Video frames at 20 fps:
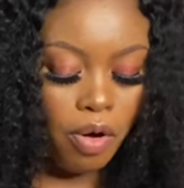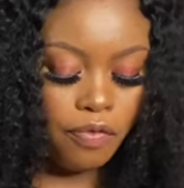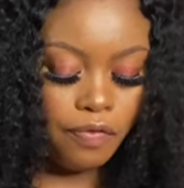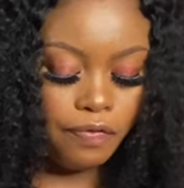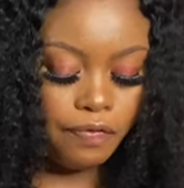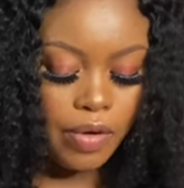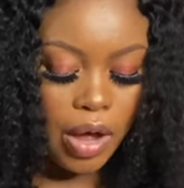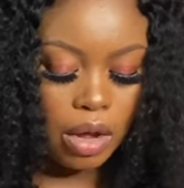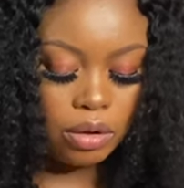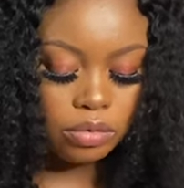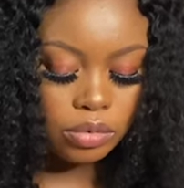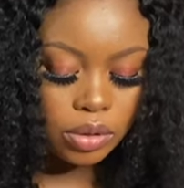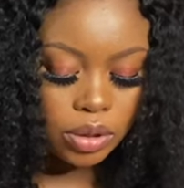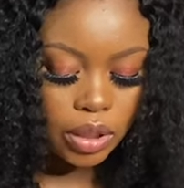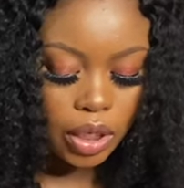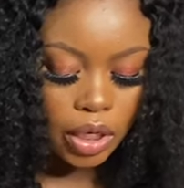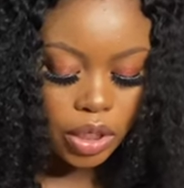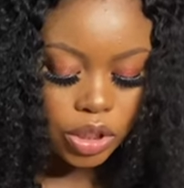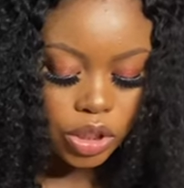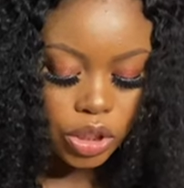
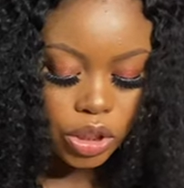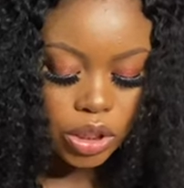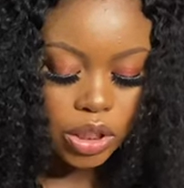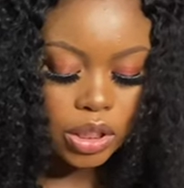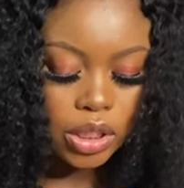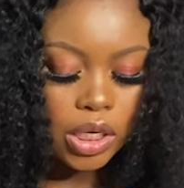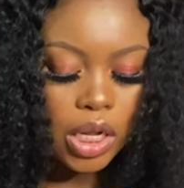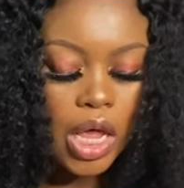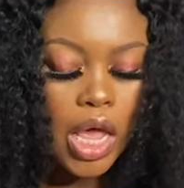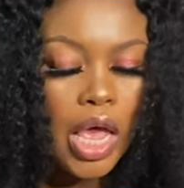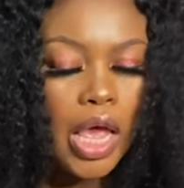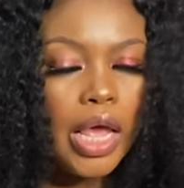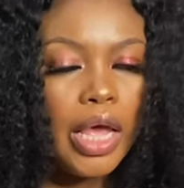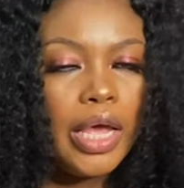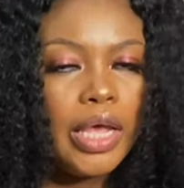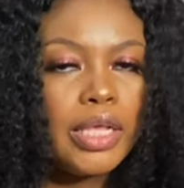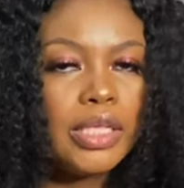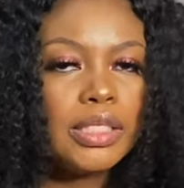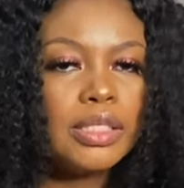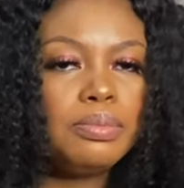foundation
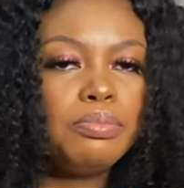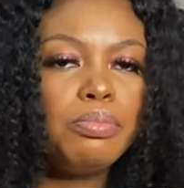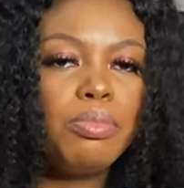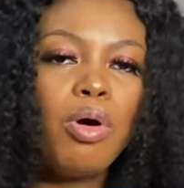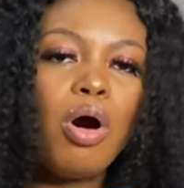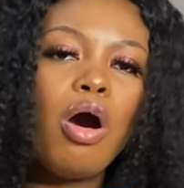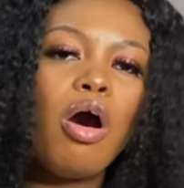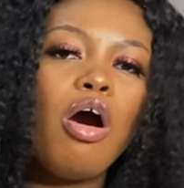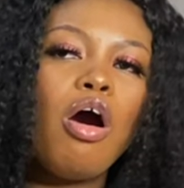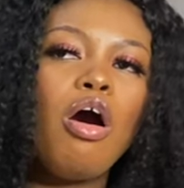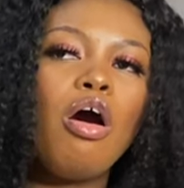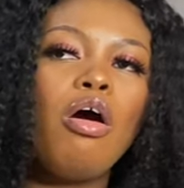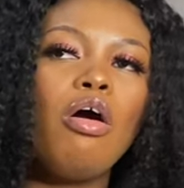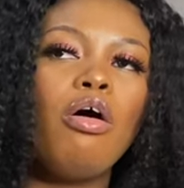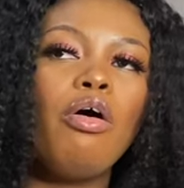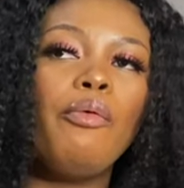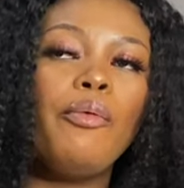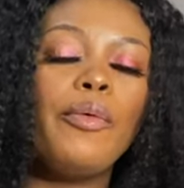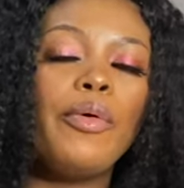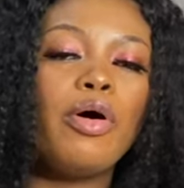is
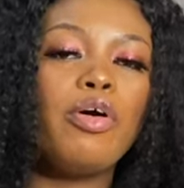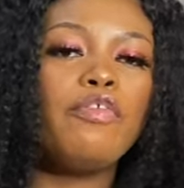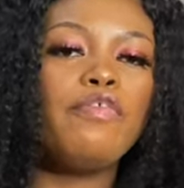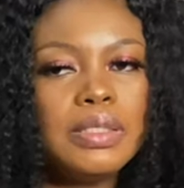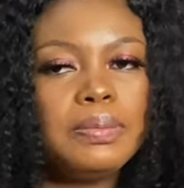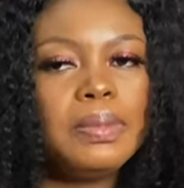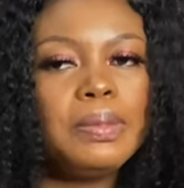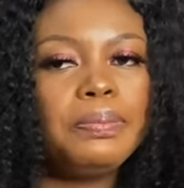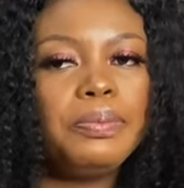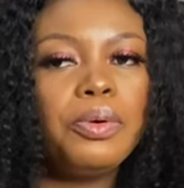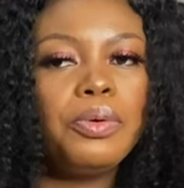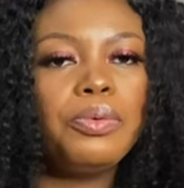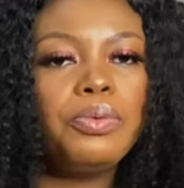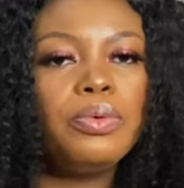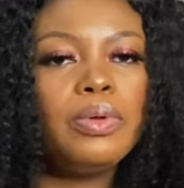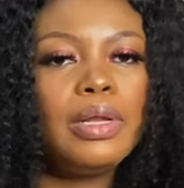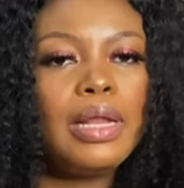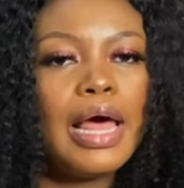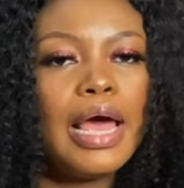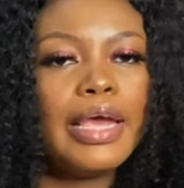more of people
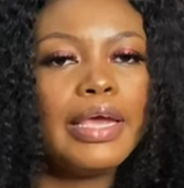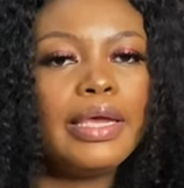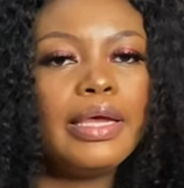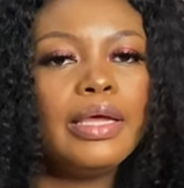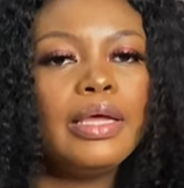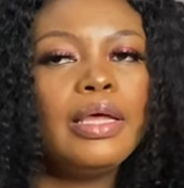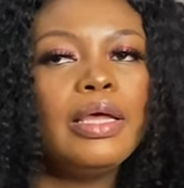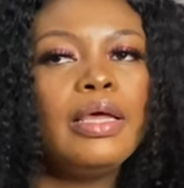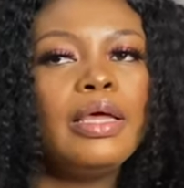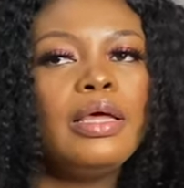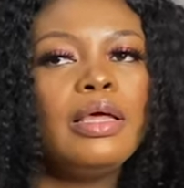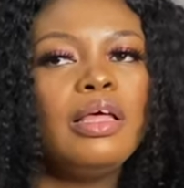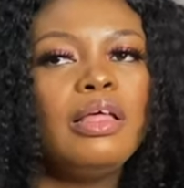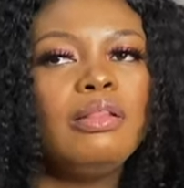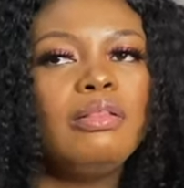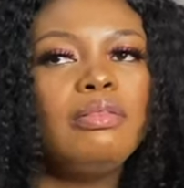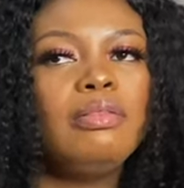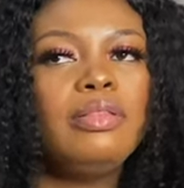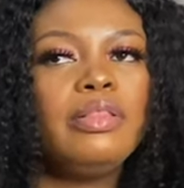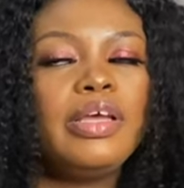who like
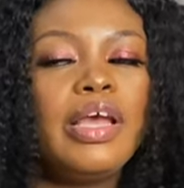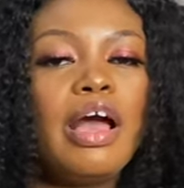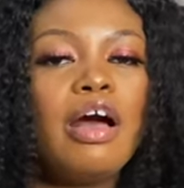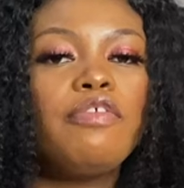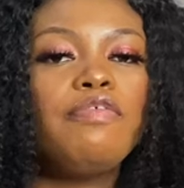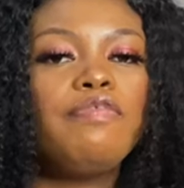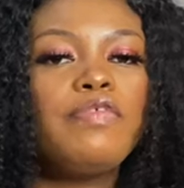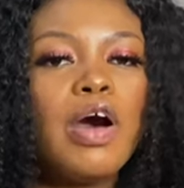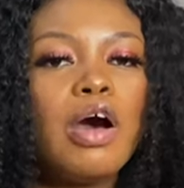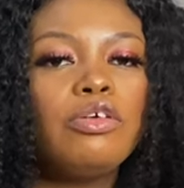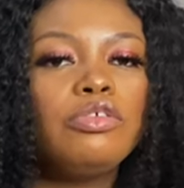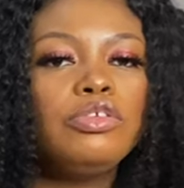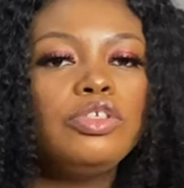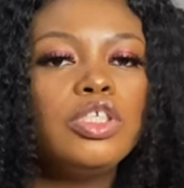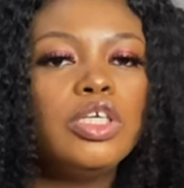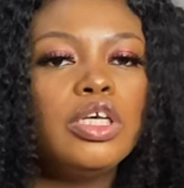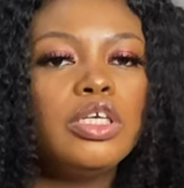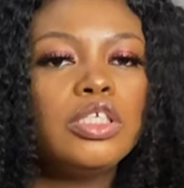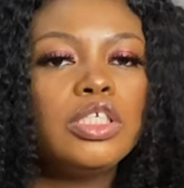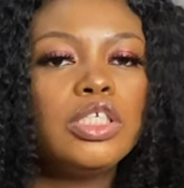their
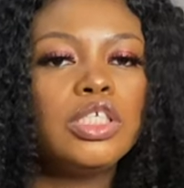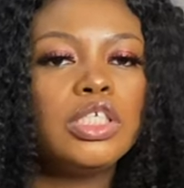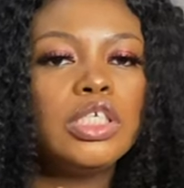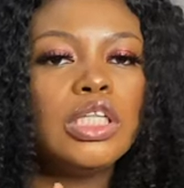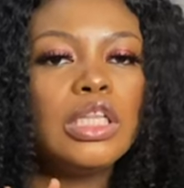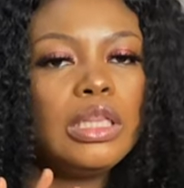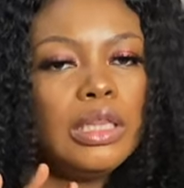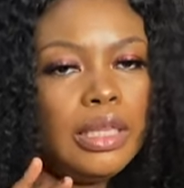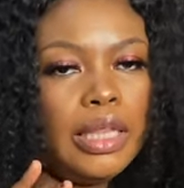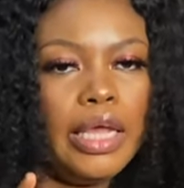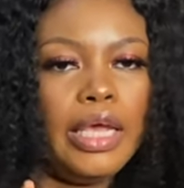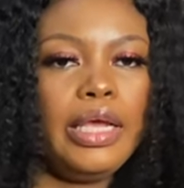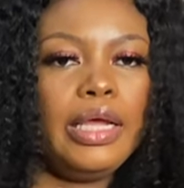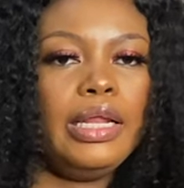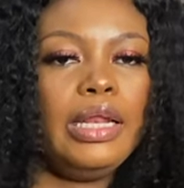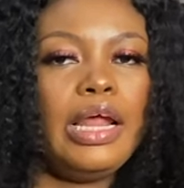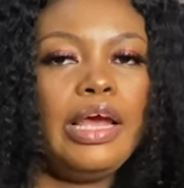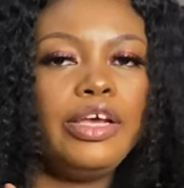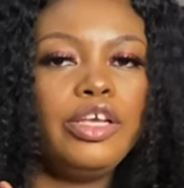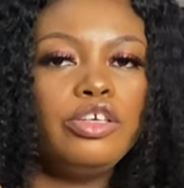foundation
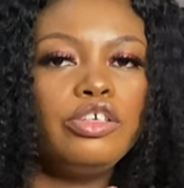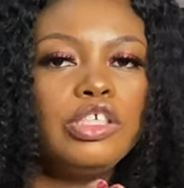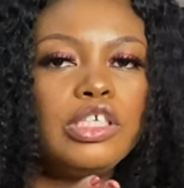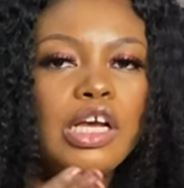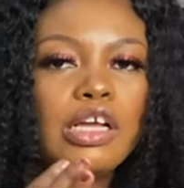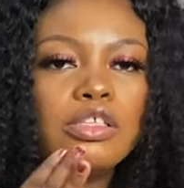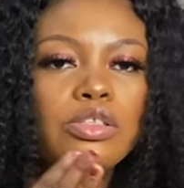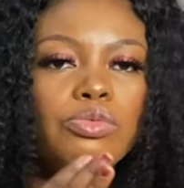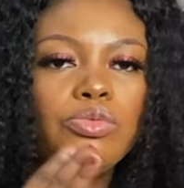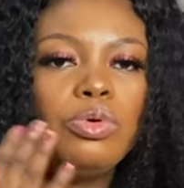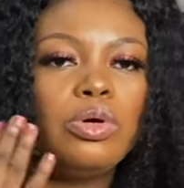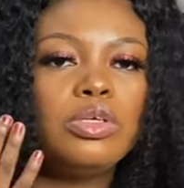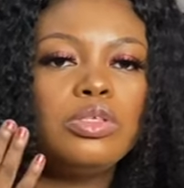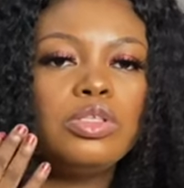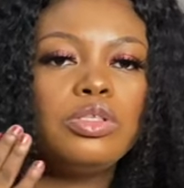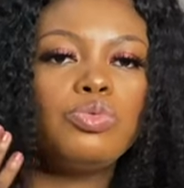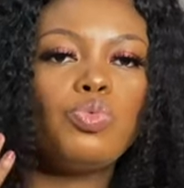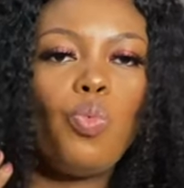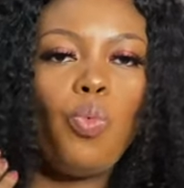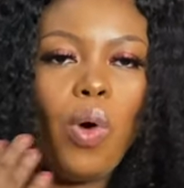thick, like you just
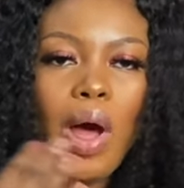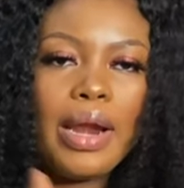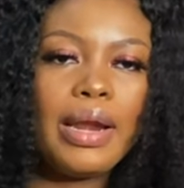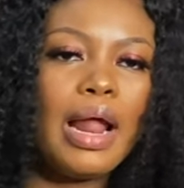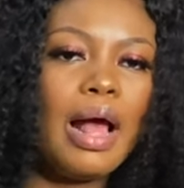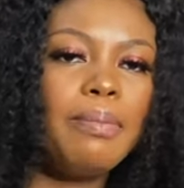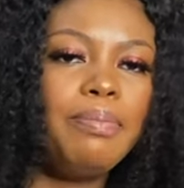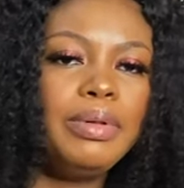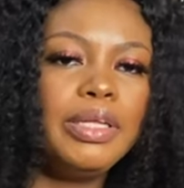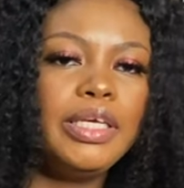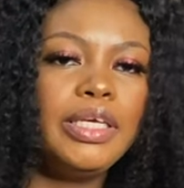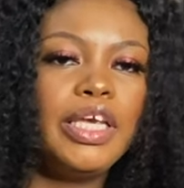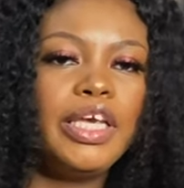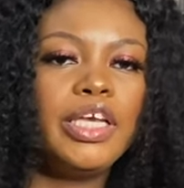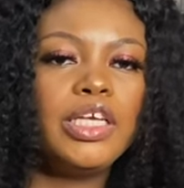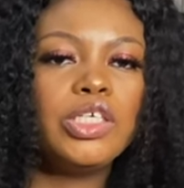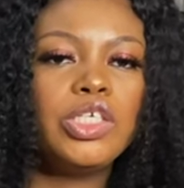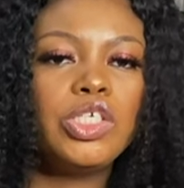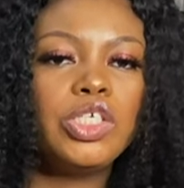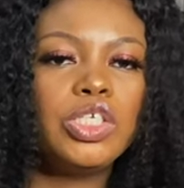want one
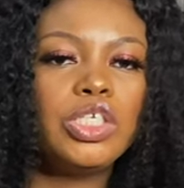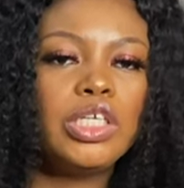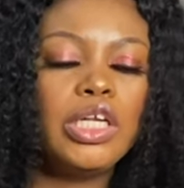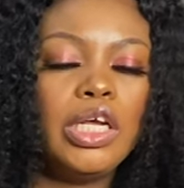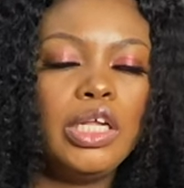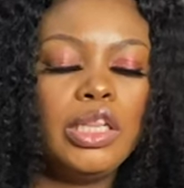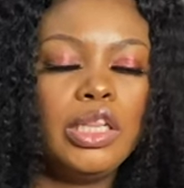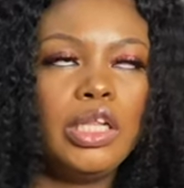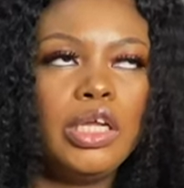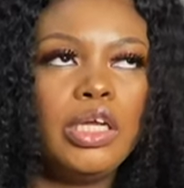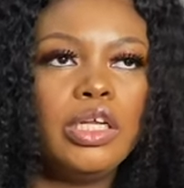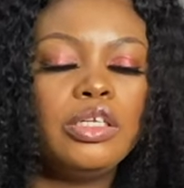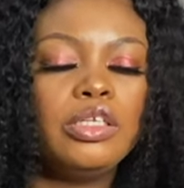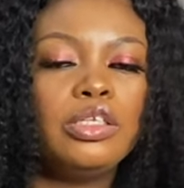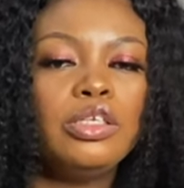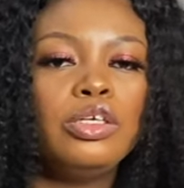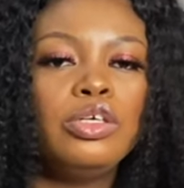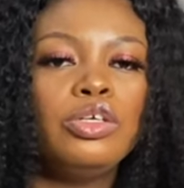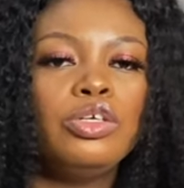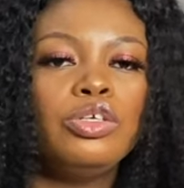application and
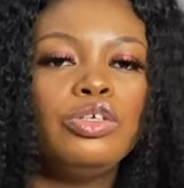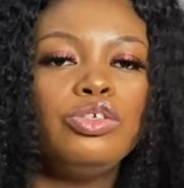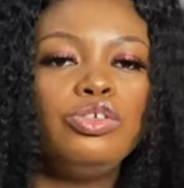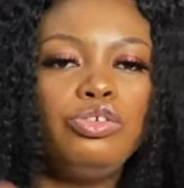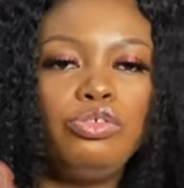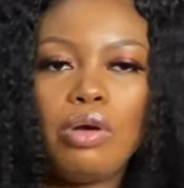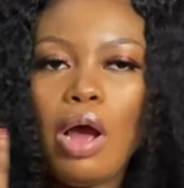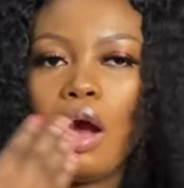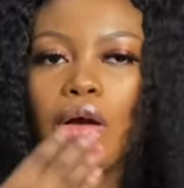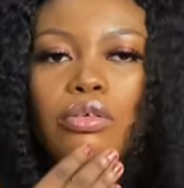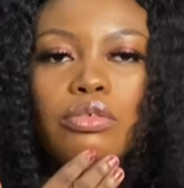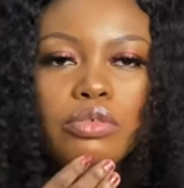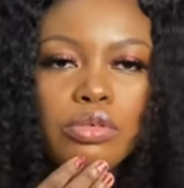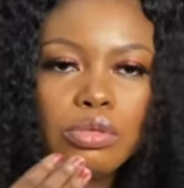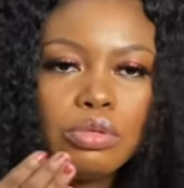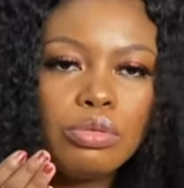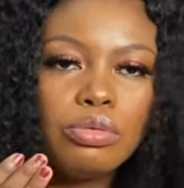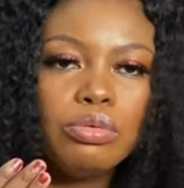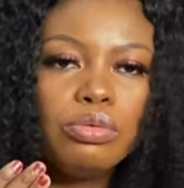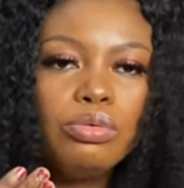then you are
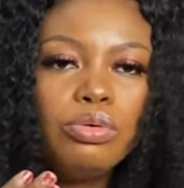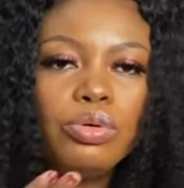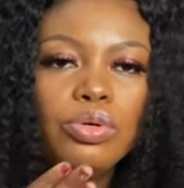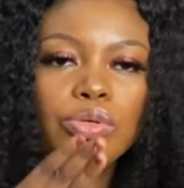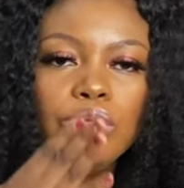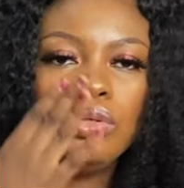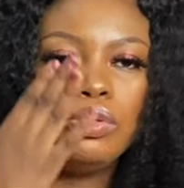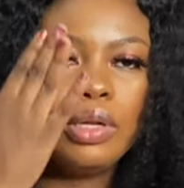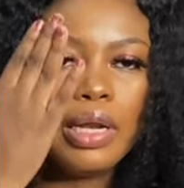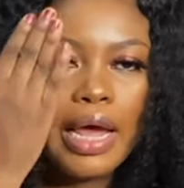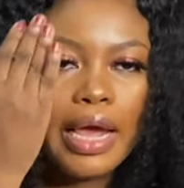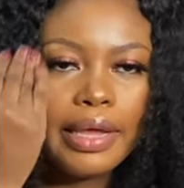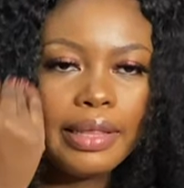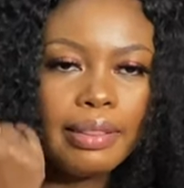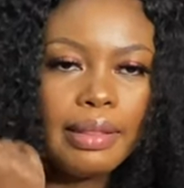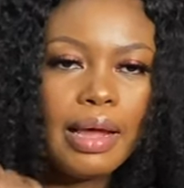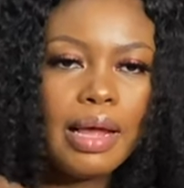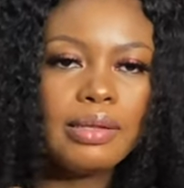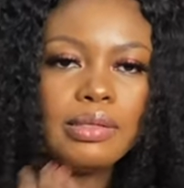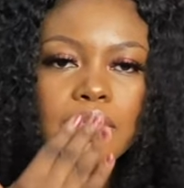good to go. You
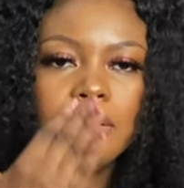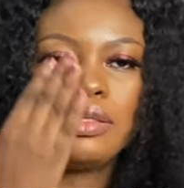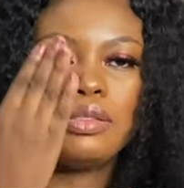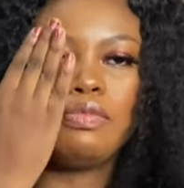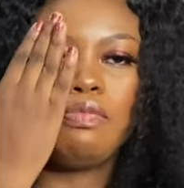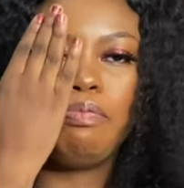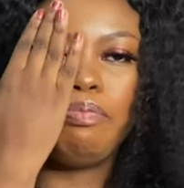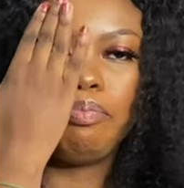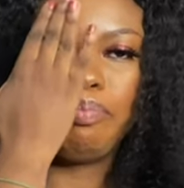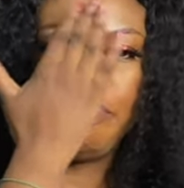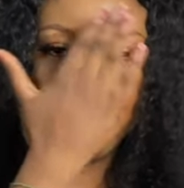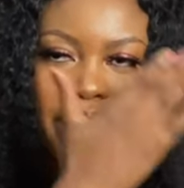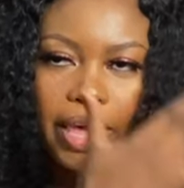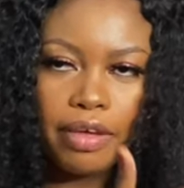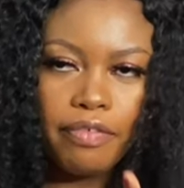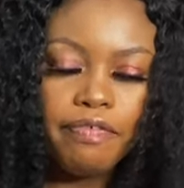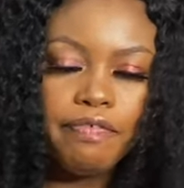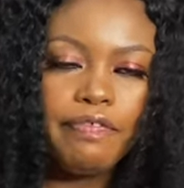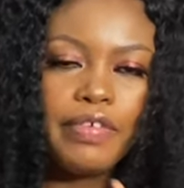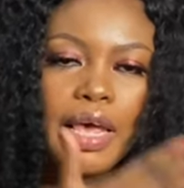like that
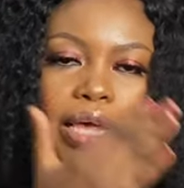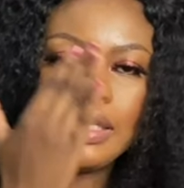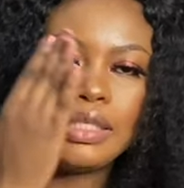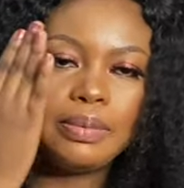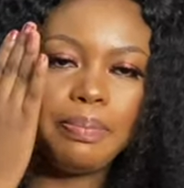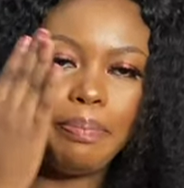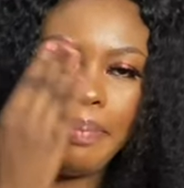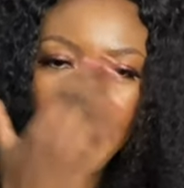perfect